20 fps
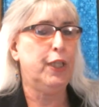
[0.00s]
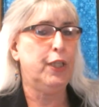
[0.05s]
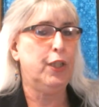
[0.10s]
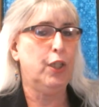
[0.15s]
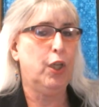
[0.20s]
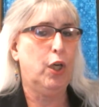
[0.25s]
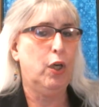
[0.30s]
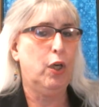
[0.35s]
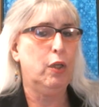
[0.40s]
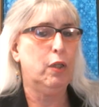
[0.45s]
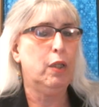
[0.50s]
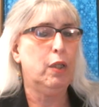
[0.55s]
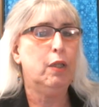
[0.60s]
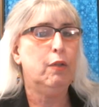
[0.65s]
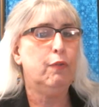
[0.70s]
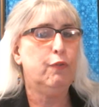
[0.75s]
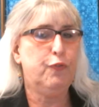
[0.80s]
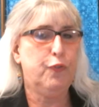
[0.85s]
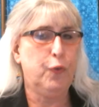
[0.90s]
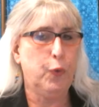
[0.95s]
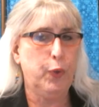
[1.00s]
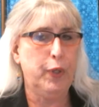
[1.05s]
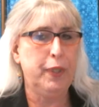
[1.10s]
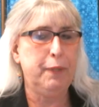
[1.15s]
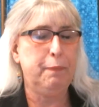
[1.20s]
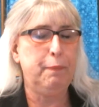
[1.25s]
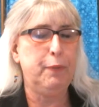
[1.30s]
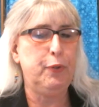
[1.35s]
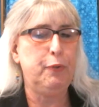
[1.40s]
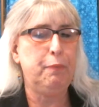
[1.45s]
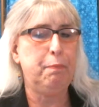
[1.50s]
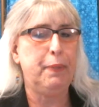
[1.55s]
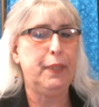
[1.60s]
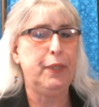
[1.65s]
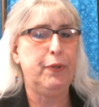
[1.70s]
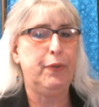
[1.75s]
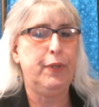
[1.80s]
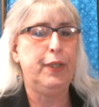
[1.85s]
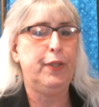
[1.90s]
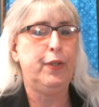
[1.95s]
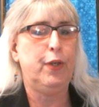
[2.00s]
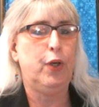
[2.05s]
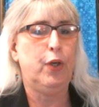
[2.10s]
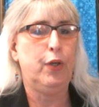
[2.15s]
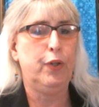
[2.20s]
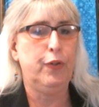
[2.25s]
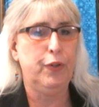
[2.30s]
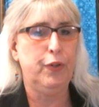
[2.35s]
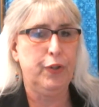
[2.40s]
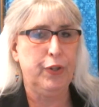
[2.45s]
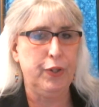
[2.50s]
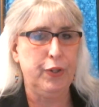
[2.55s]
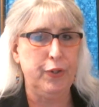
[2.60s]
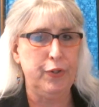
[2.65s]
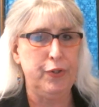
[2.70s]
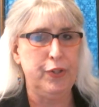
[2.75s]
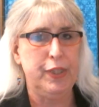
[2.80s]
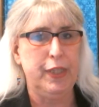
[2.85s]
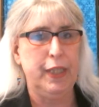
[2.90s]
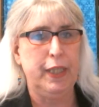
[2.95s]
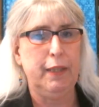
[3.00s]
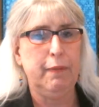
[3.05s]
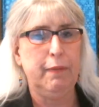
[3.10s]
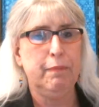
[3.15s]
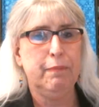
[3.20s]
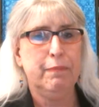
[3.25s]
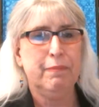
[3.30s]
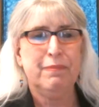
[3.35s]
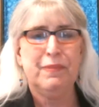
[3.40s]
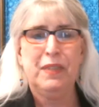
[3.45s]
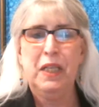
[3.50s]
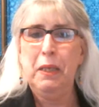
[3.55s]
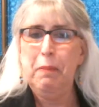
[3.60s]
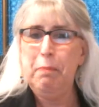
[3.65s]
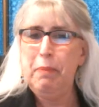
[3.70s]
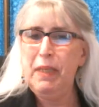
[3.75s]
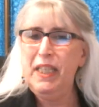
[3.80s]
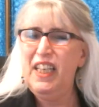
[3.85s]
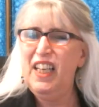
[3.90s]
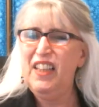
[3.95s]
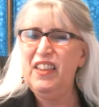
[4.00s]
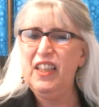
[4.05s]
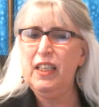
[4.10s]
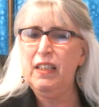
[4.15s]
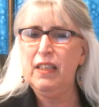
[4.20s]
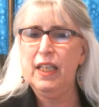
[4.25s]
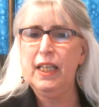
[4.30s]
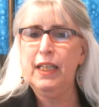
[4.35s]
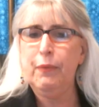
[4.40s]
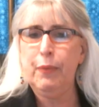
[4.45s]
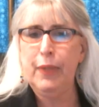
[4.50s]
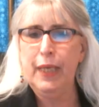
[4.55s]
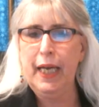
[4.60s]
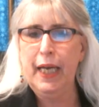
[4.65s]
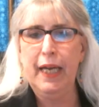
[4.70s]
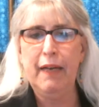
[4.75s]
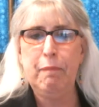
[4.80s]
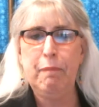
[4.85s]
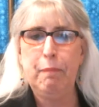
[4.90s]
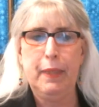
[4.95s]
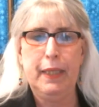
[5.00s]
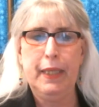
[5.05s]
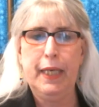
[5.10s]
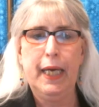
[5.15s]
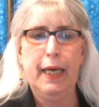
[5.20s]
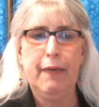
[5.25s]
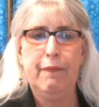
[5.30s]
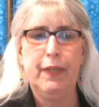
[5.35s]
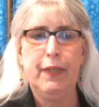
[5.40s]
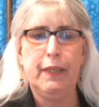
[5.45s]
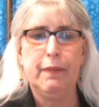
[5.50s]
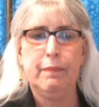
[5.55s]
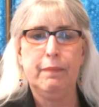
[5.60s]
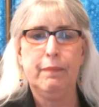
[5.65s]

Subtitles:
long void moon period on Thursday, but nothing like we have been having.